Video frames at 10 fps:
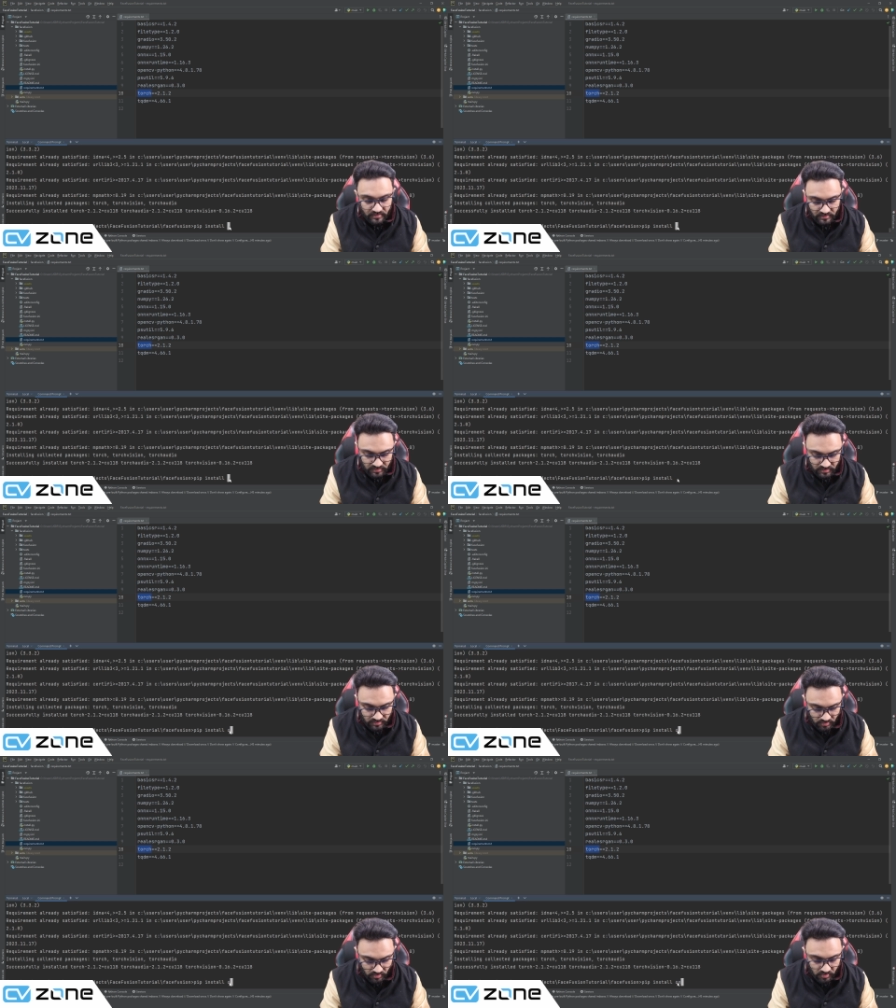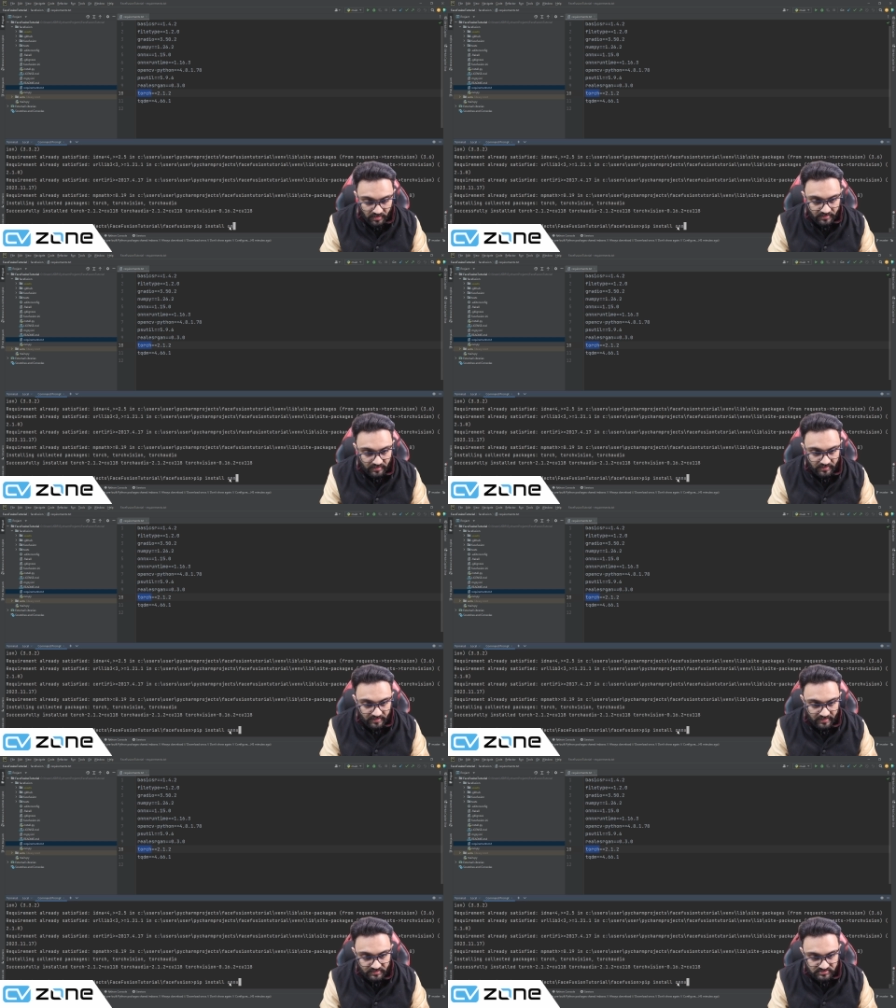
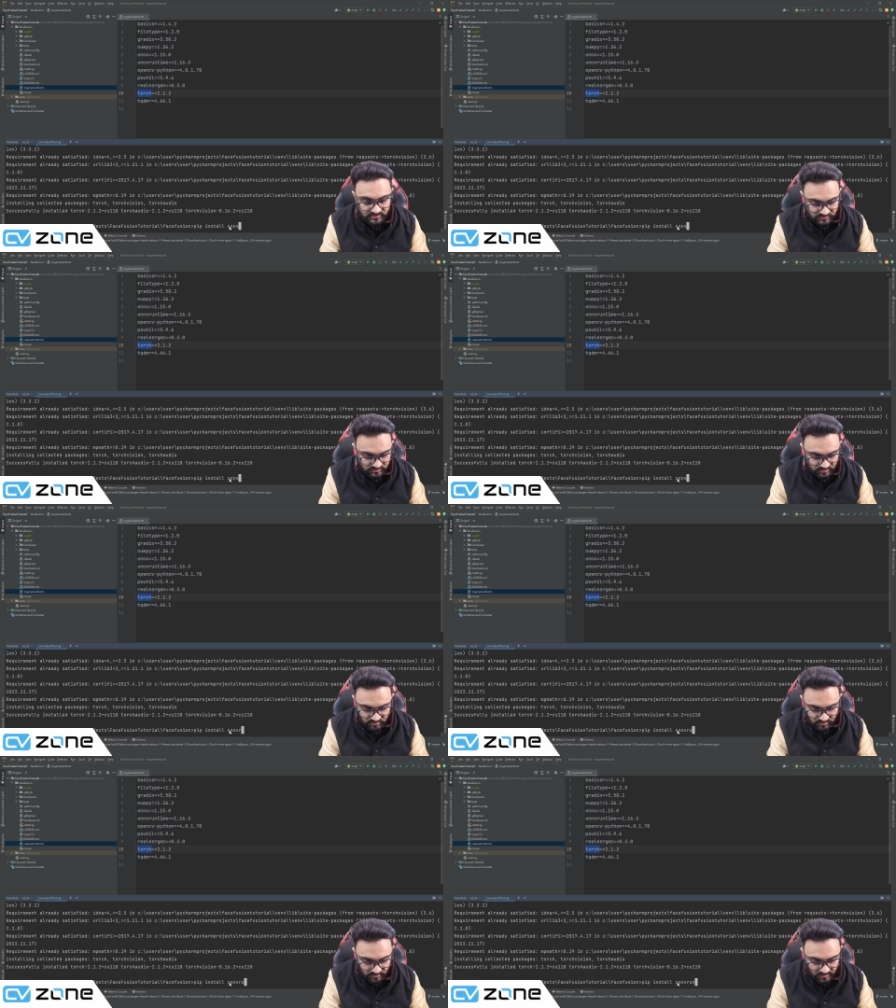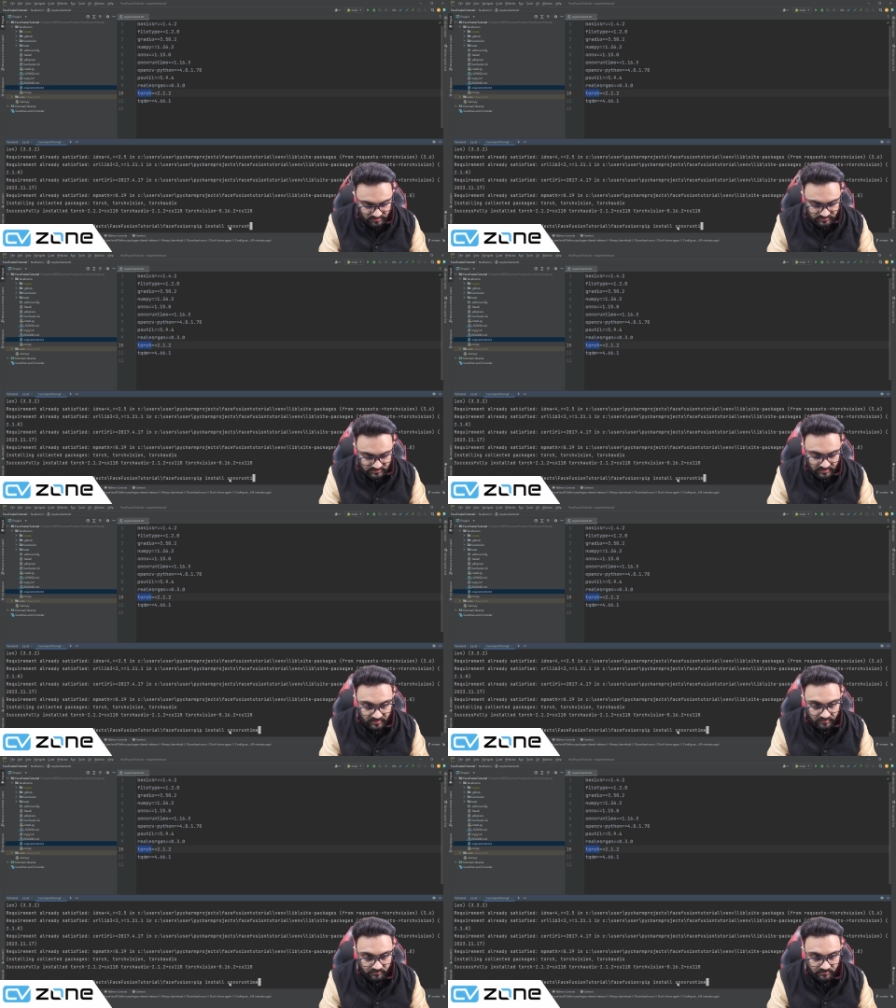ONNX
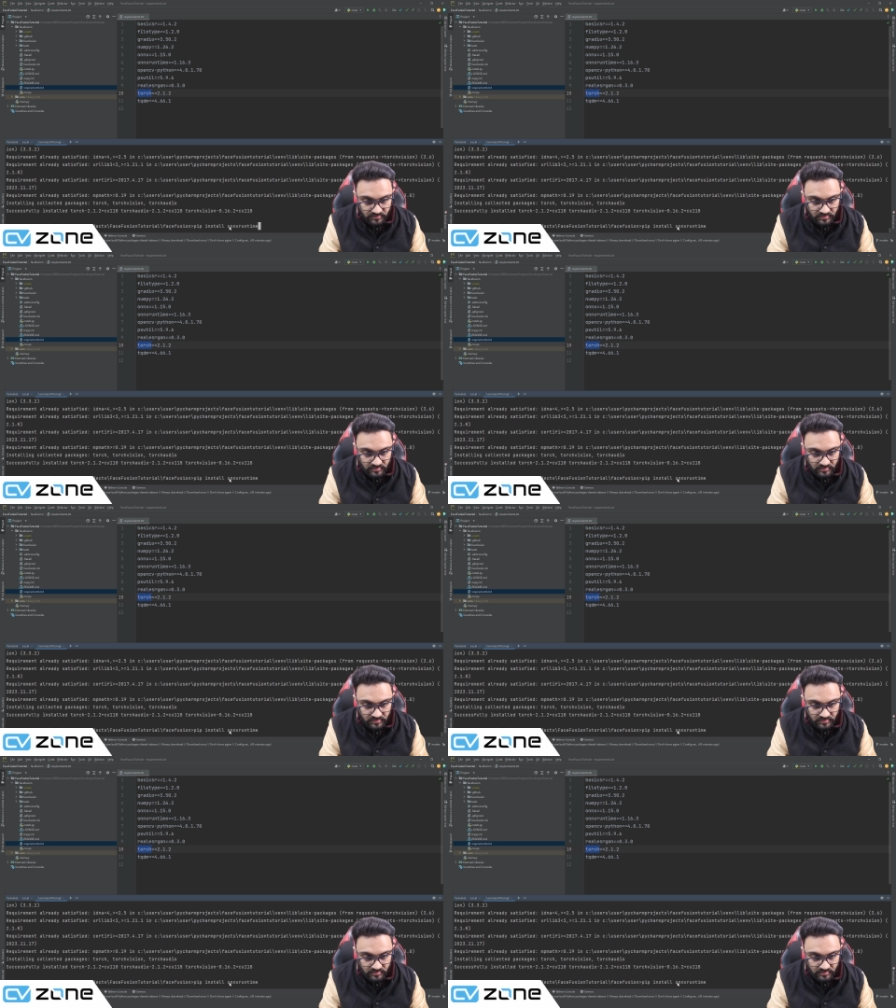runtime